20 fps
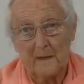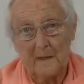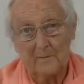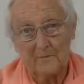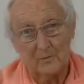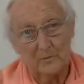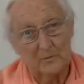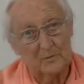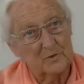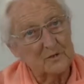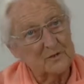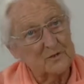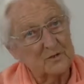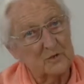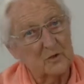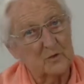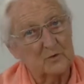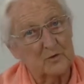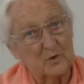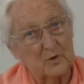If you just
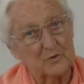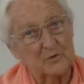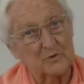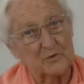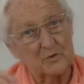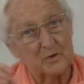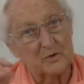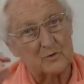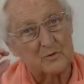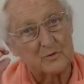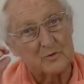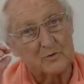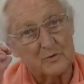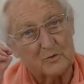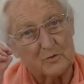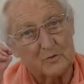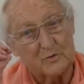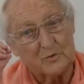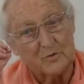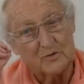hold on to those
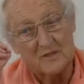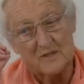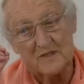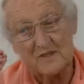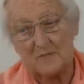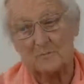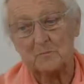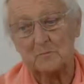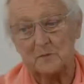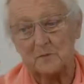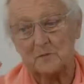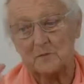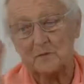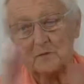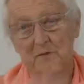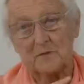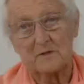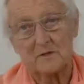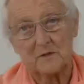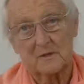two
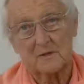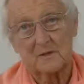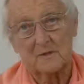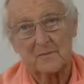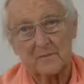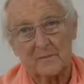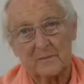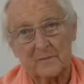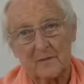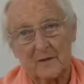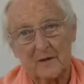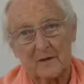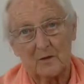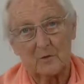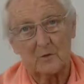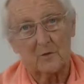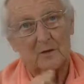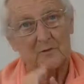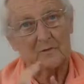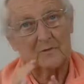symbols,
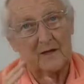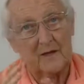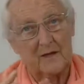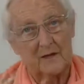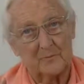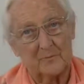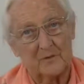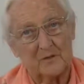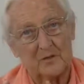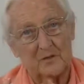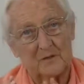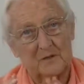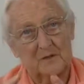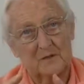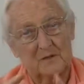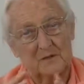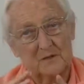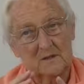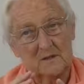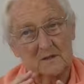you will have
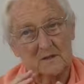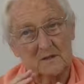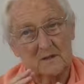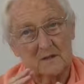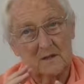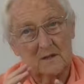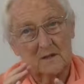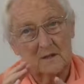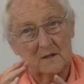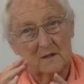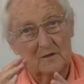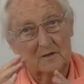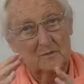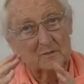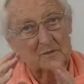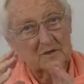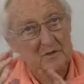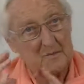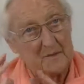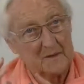captured the
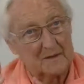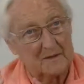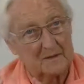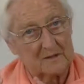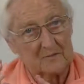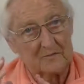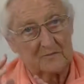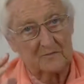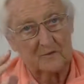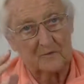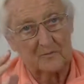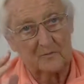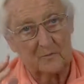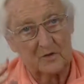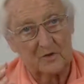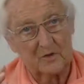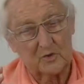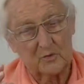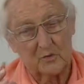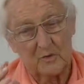perspective on
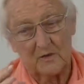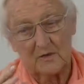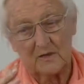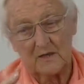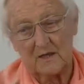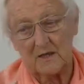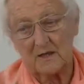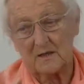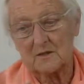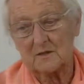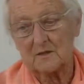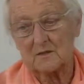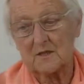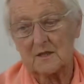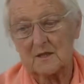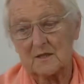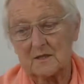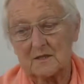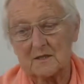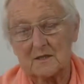which we take
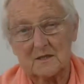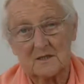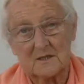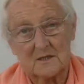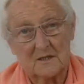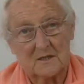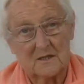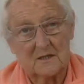today's